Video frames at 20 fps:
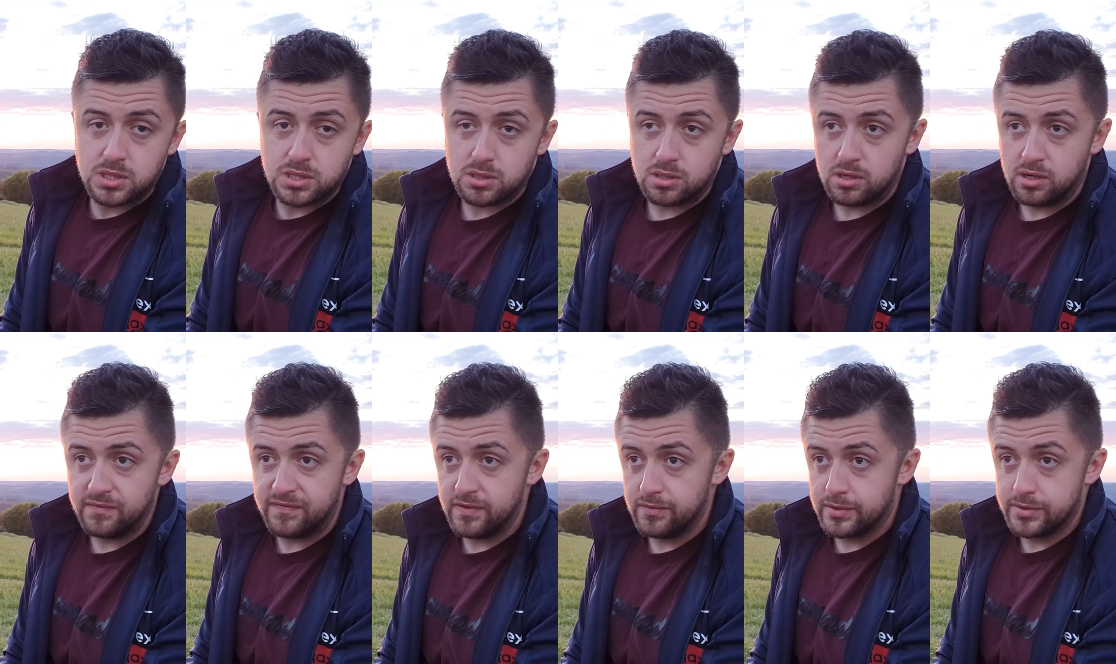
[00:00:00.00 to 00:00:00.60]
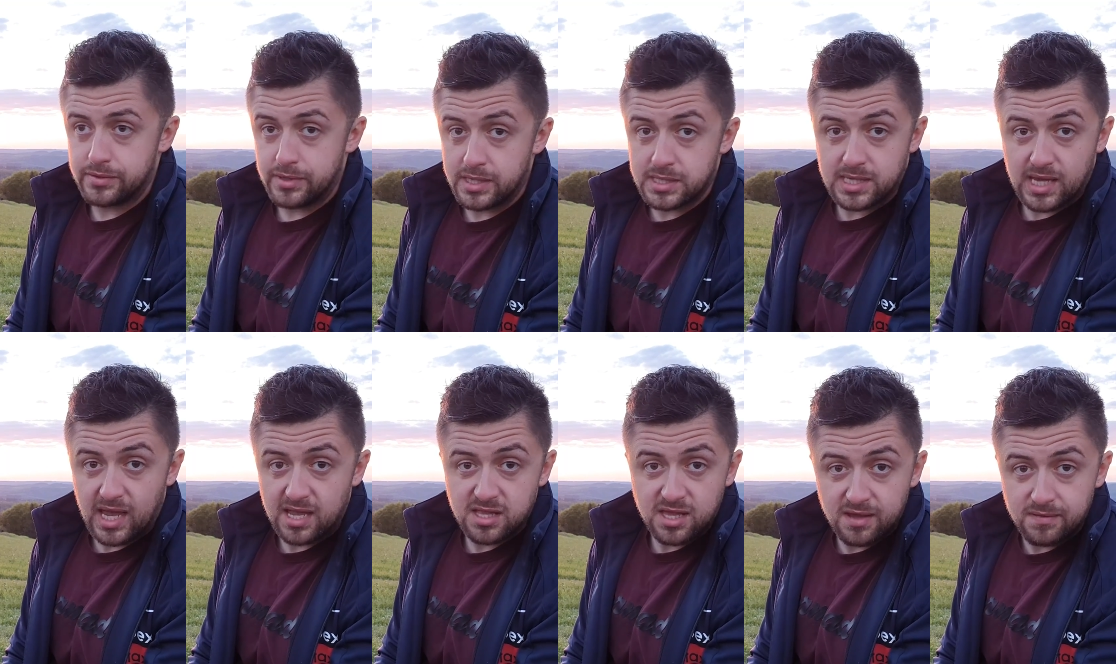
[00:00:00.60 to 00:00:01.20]
So if you want to ask
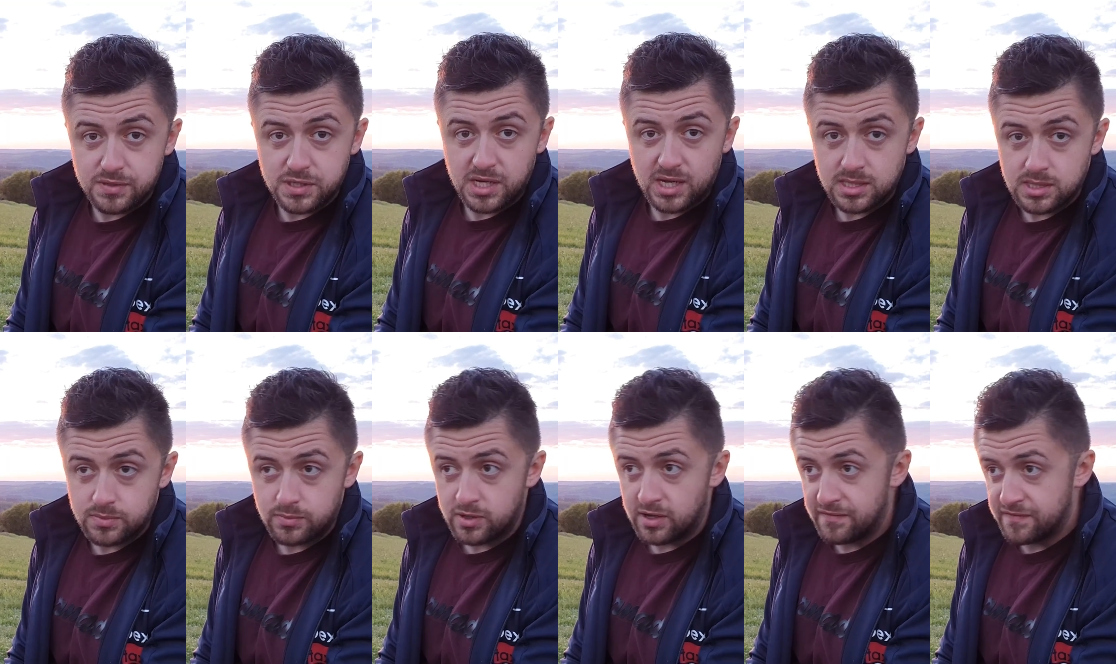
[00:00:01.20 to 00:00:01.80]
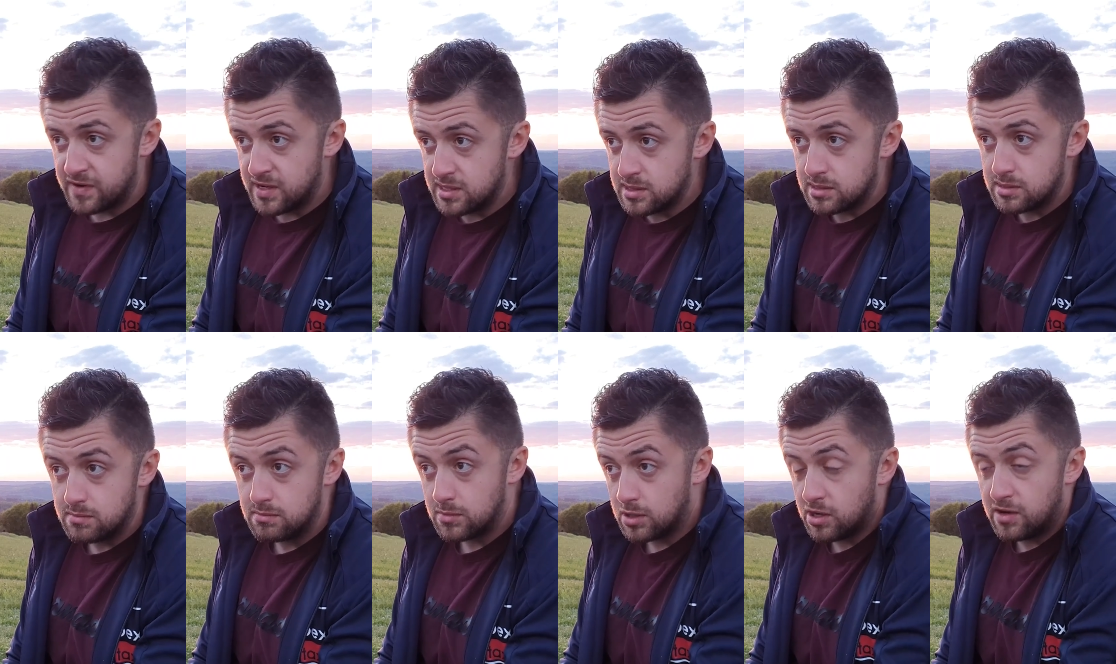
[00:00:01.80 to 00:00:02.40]
Katy if she has a
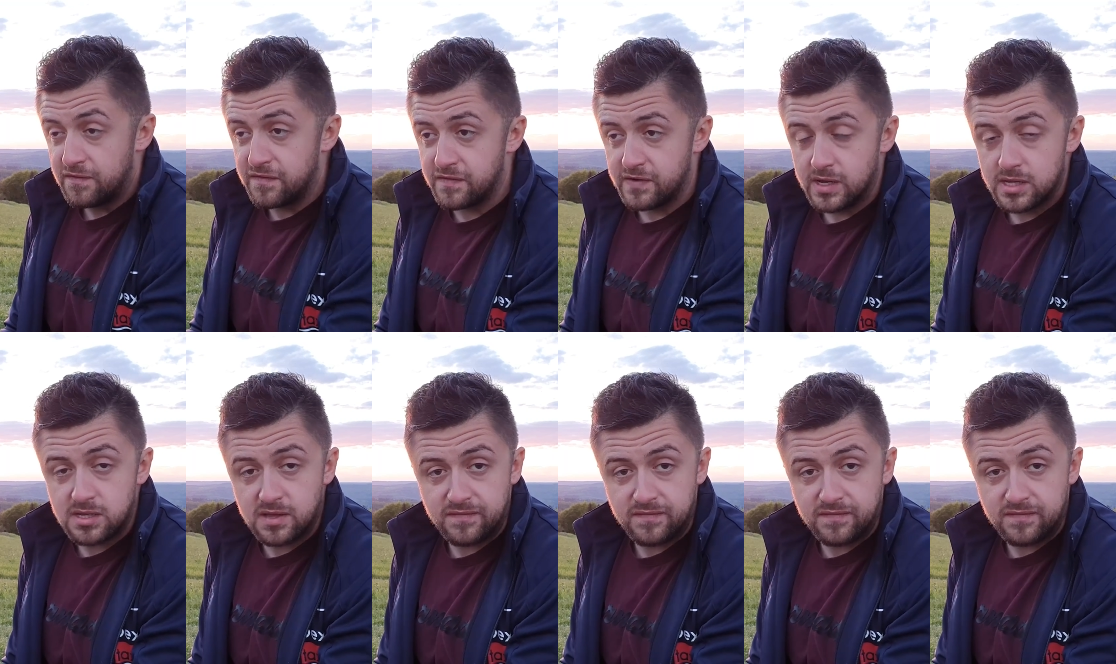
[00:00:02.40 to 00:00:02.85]
boyfriend, go for it.